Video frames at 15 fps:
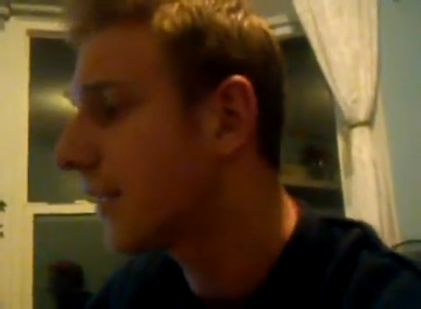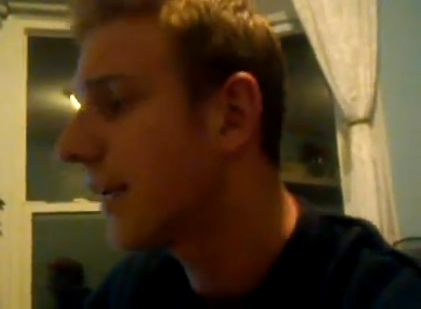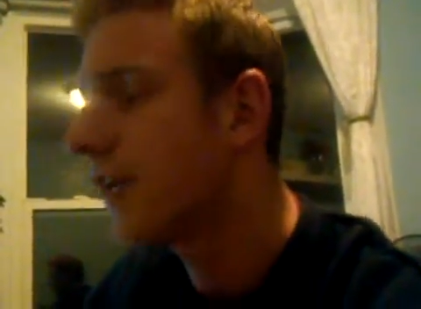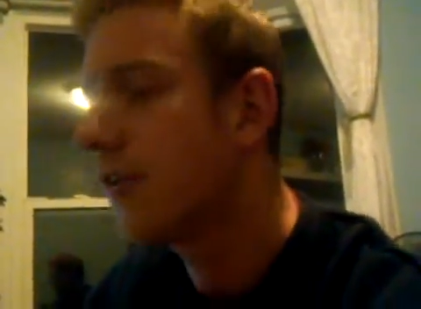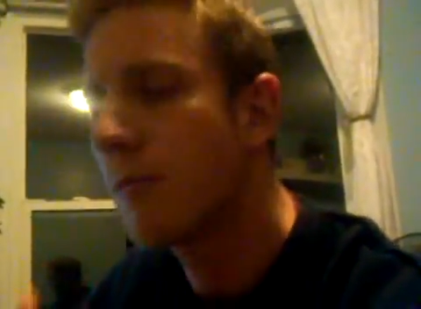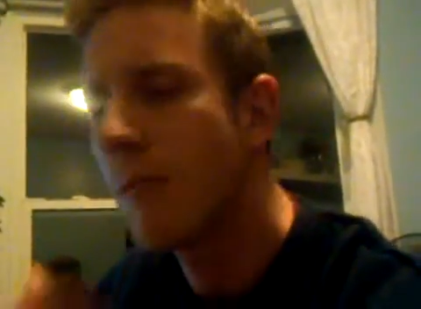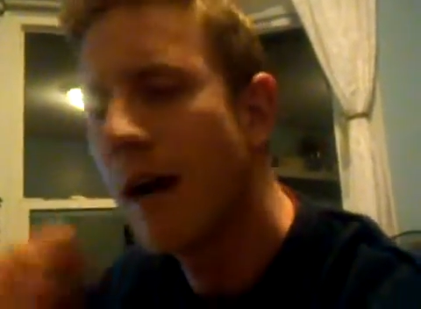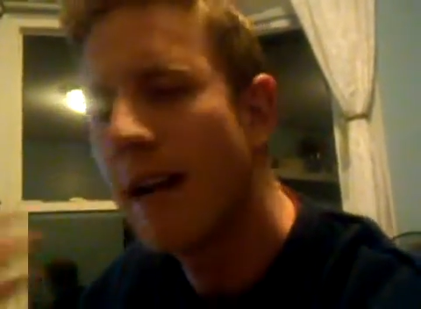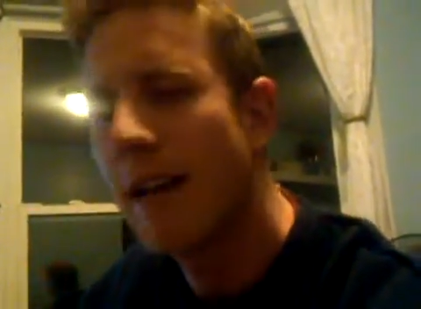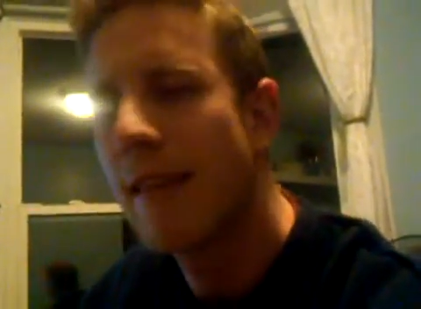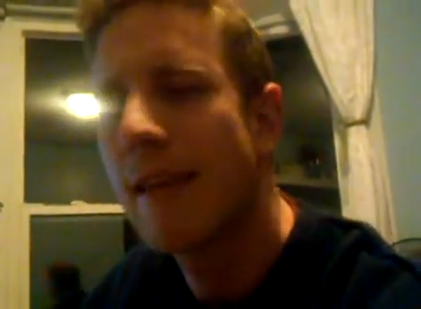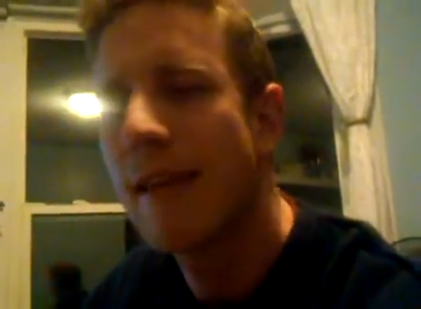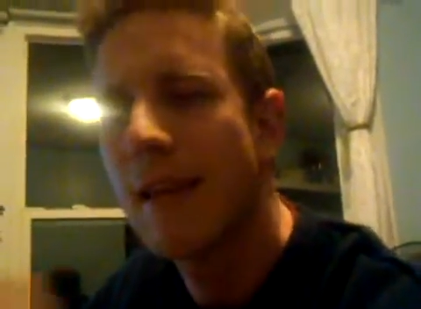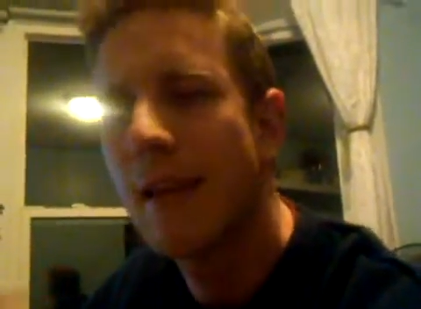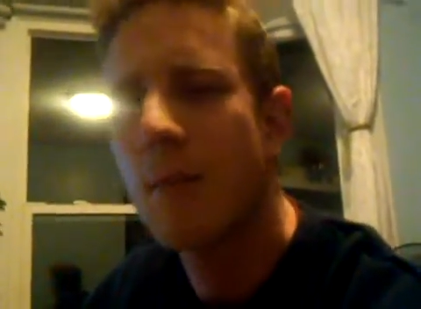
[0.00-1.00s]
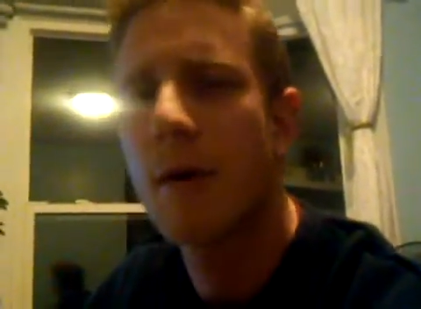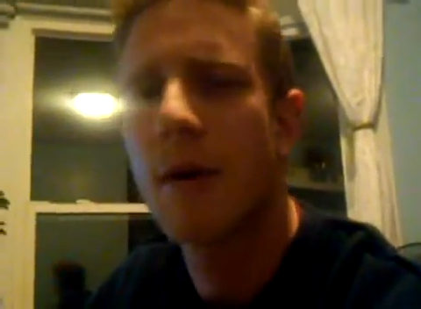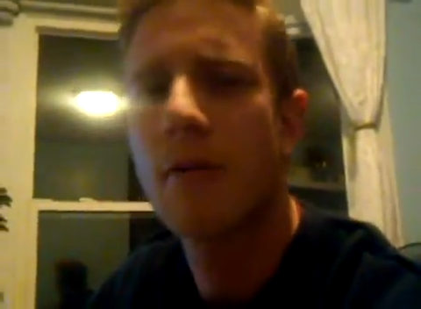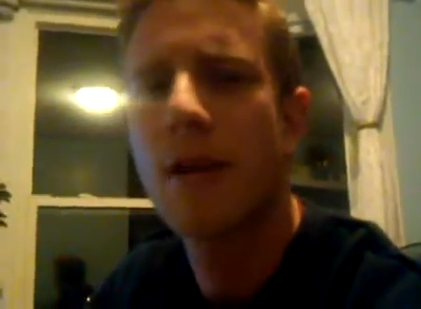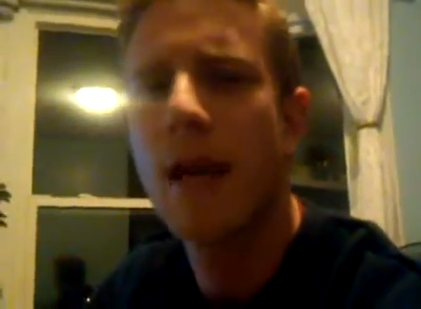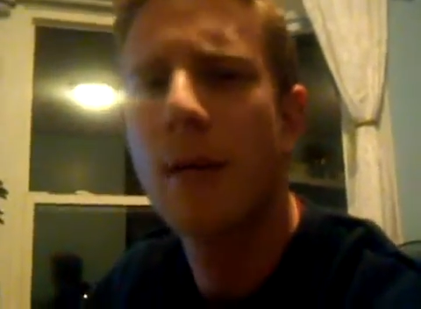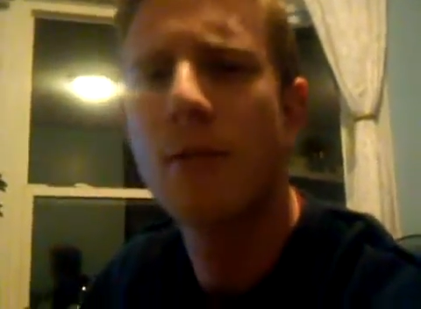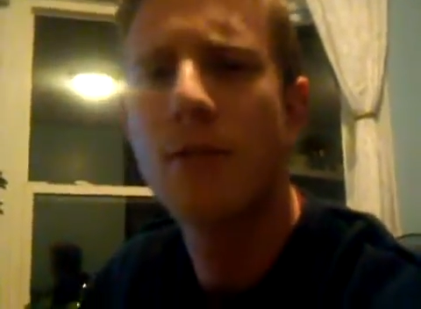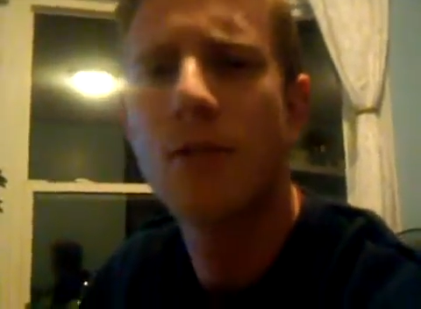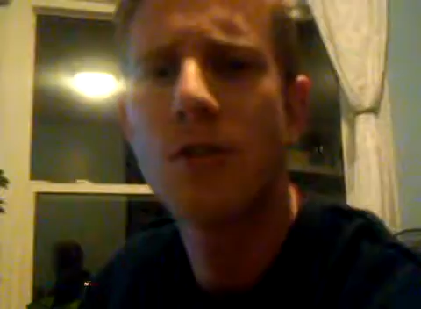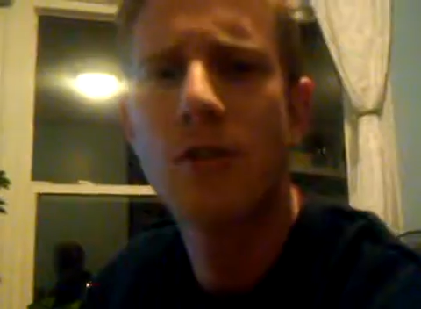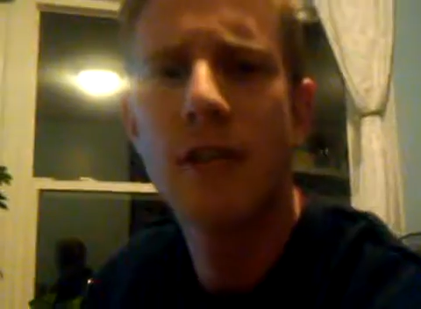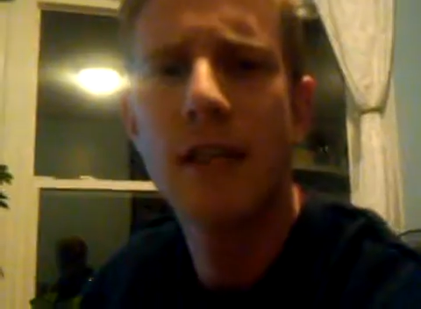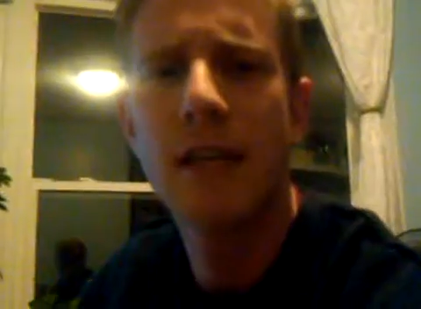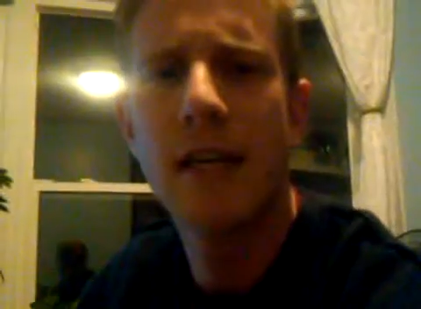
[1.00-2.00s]
just to get your mind thinking about
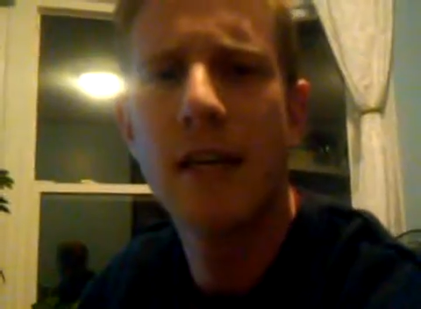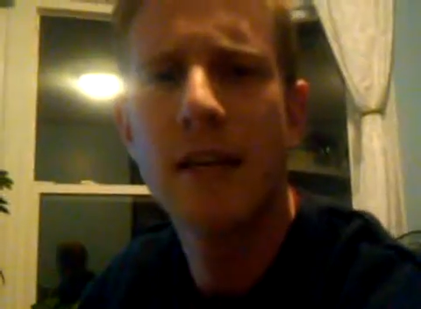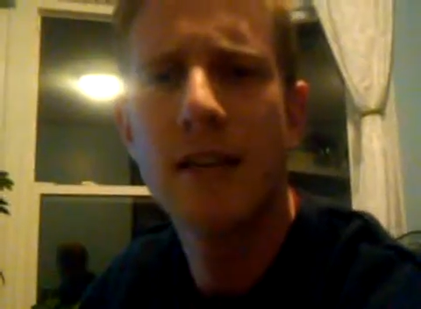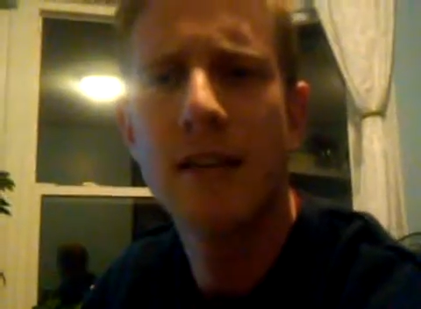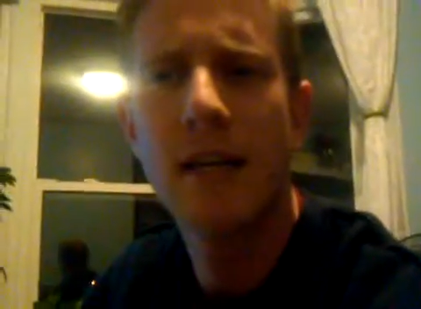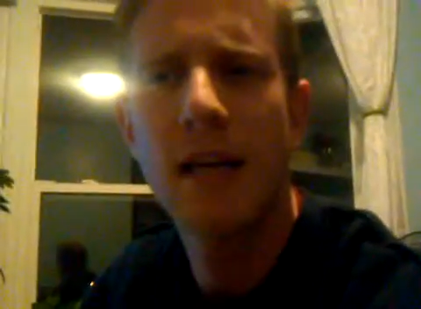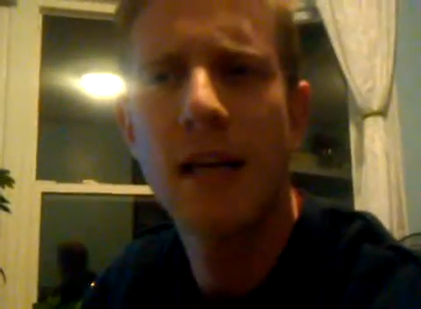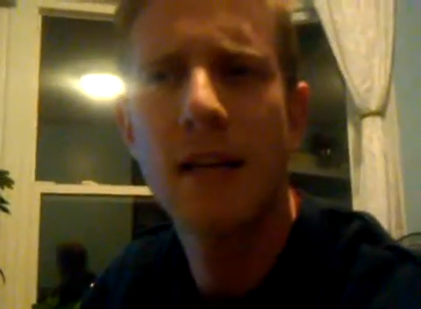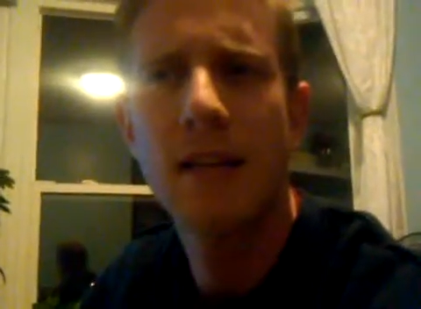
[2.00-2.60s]
chemistry and